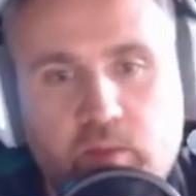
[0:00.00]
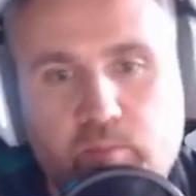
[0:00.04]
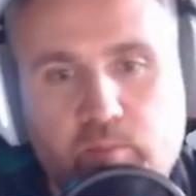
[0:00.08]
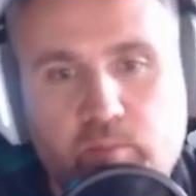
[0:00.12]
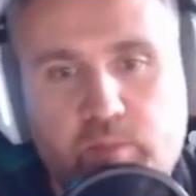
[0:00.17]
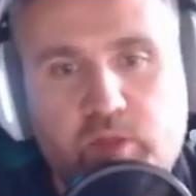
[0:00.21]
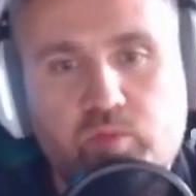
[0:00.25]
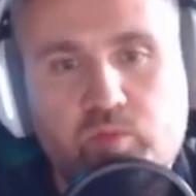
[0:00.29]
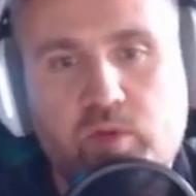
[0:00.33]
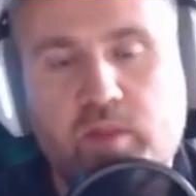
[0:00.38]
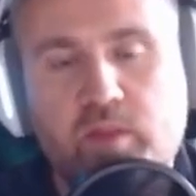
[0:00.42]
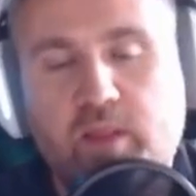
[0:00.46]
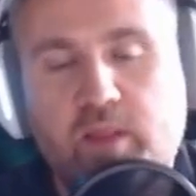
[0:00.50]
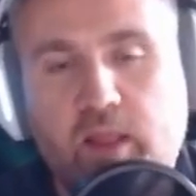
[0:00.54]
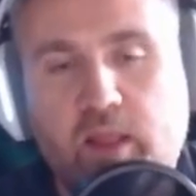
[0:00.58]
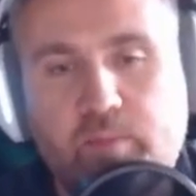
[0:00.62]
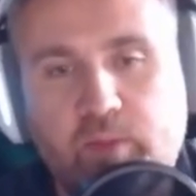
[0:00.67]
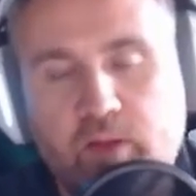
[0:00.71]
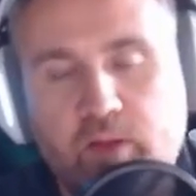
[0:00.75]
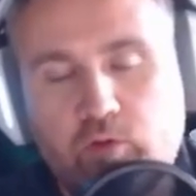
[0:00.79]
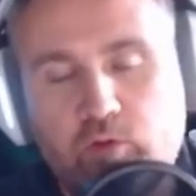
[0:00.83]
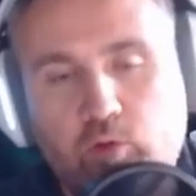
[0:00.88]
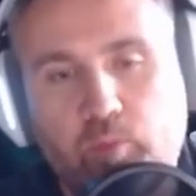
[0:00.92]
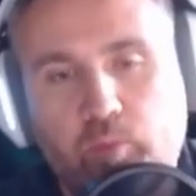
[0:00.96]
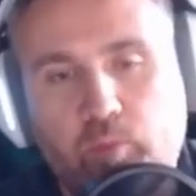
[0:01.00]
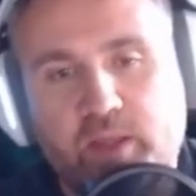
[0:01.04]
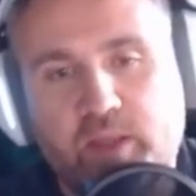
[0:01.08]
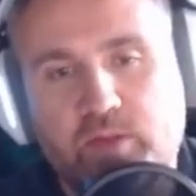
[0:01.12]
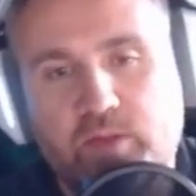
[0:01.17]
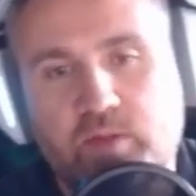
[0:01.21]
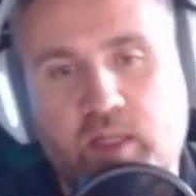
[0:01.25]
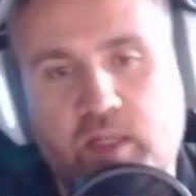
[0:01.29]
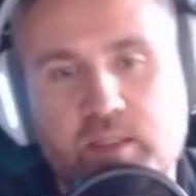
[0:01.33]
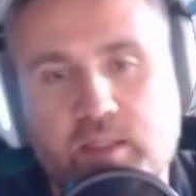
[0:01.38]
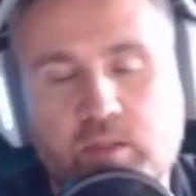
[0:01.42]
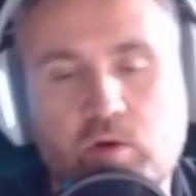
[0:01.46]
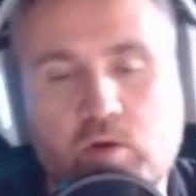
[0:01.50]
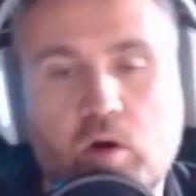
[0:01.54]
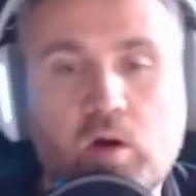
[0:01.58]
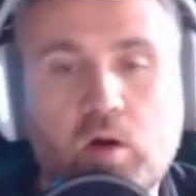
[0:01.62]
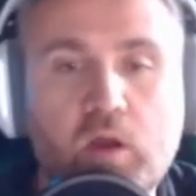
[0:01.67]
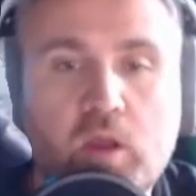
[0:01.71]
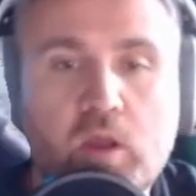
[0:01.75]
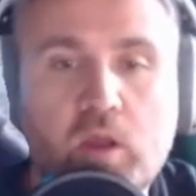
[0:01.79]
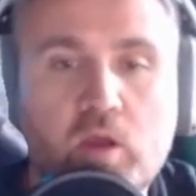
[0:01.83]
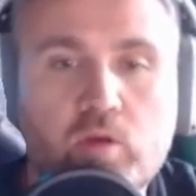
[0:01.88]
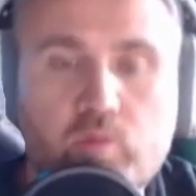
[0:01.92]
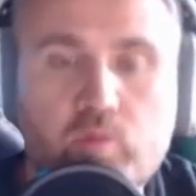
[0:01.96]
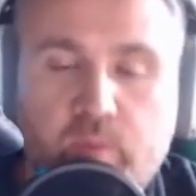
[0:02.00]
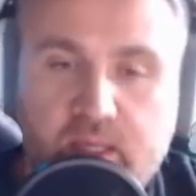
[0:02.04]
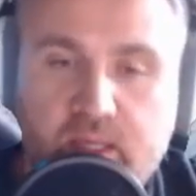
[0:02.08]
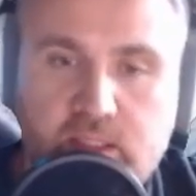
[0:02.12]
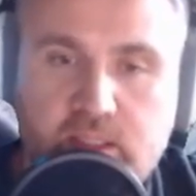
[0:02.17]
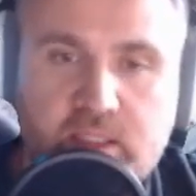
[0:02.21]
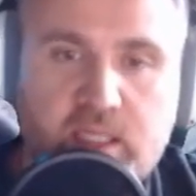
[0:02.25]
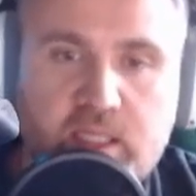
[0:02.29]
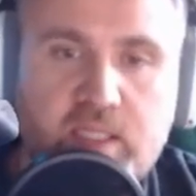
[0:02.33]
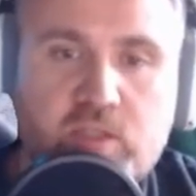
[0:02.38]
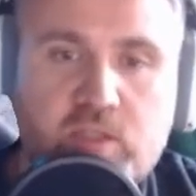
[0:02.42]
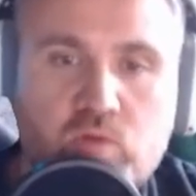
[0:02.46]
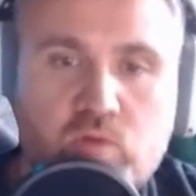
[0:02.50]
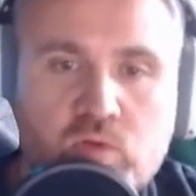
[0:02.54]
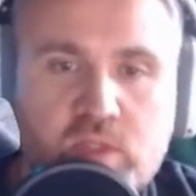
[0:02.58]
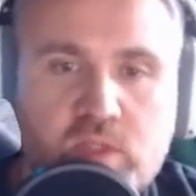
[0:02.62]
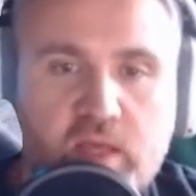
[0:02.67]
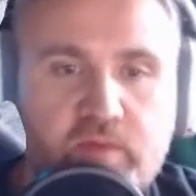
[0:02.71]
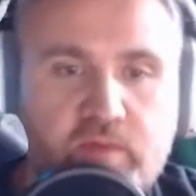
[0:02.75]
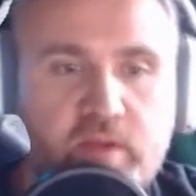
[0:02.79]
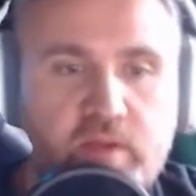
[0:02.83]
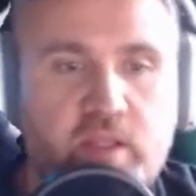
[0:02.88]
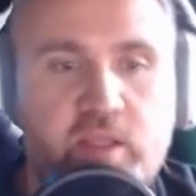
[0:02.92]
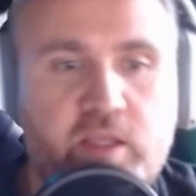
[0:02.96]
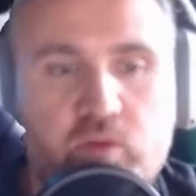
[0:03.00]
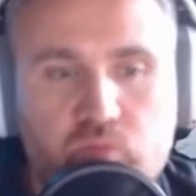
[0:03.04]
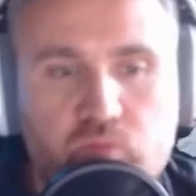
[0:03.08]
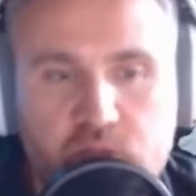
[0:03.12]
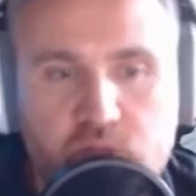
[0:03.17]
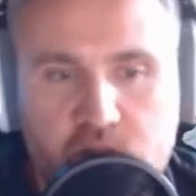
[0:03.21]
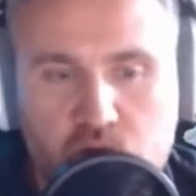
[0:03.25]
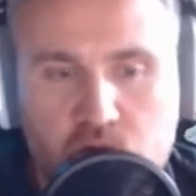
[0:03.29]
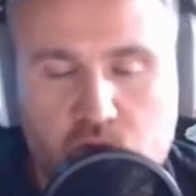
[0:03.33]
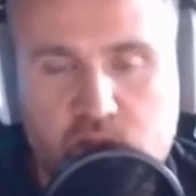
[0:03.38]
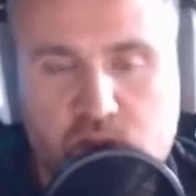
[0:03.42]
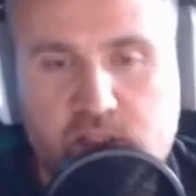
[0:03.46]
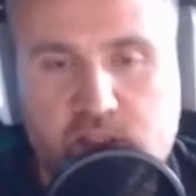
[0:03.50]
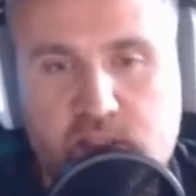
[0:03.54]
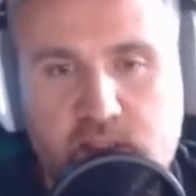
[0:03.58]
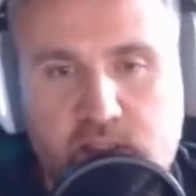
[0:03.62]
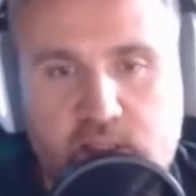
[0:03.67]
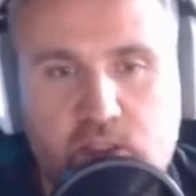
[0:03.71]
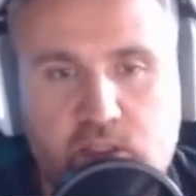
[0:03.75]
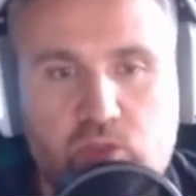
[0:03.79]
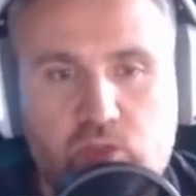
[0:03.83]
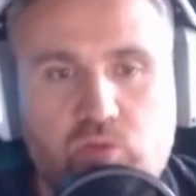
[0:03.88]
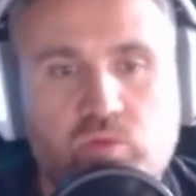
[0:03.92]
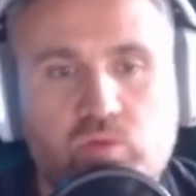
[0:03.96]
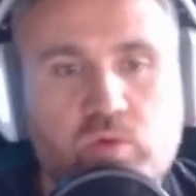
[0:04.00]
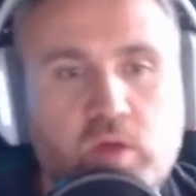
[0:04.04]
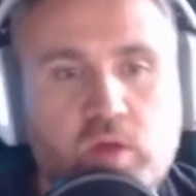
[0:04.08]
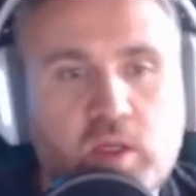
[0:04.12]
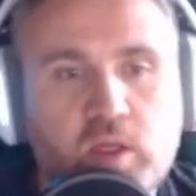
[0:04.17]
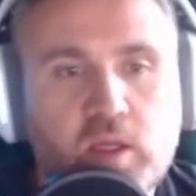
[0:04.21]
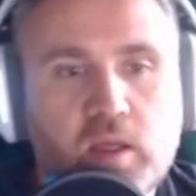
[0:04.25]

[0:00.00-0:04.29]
Between that and your personal score, you basically don't have any resources issue.